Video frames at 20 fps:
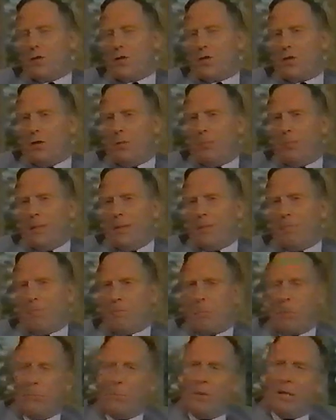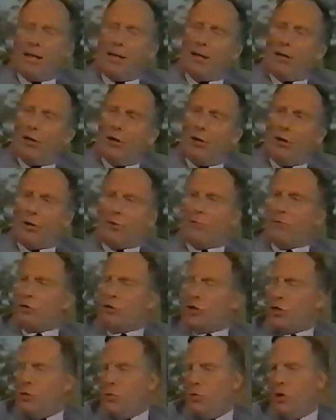stopping make it harder for
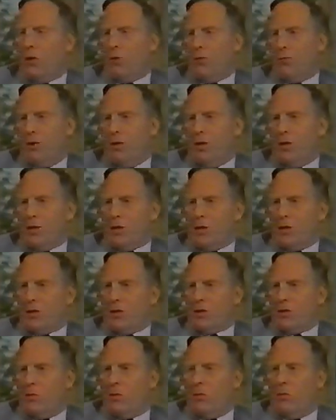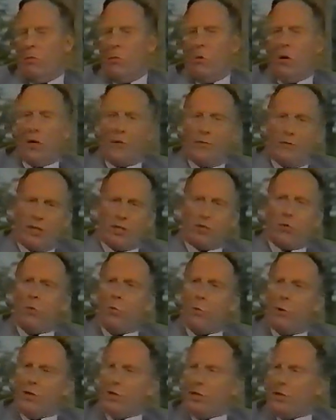two other reasons. One, there's
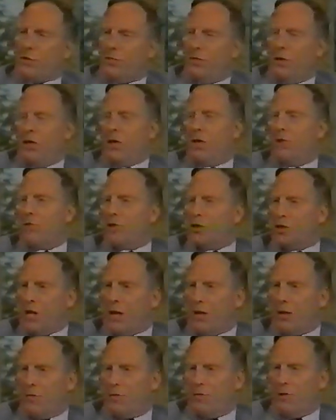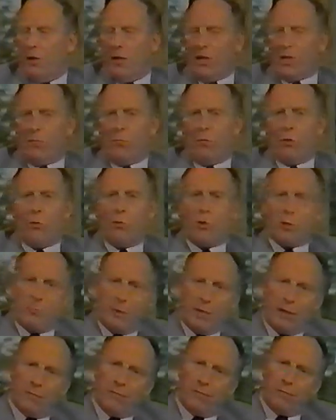always this feeling of sacrifice. We're always
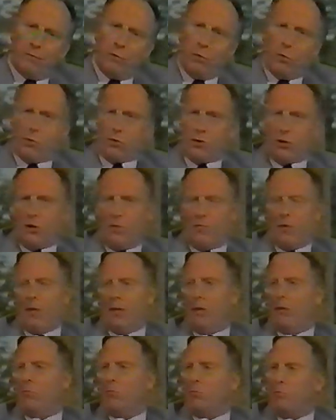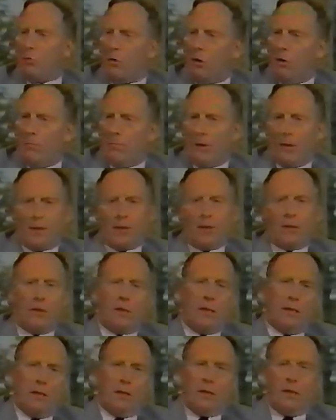being forced off a little prop, a little
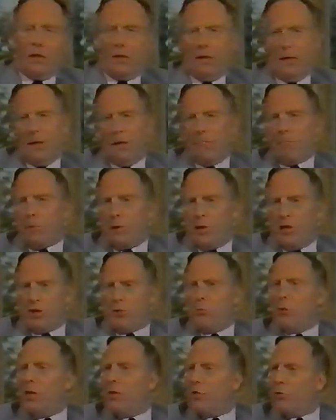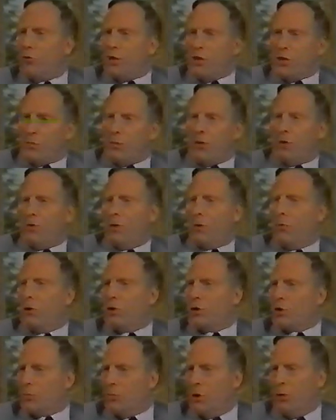pleasure, whatever reason we think we're
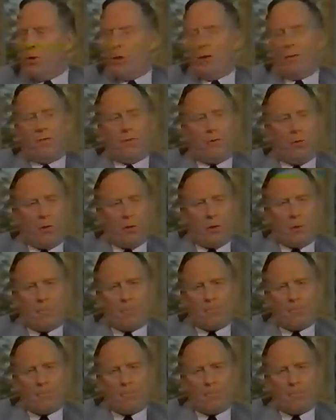smoking for.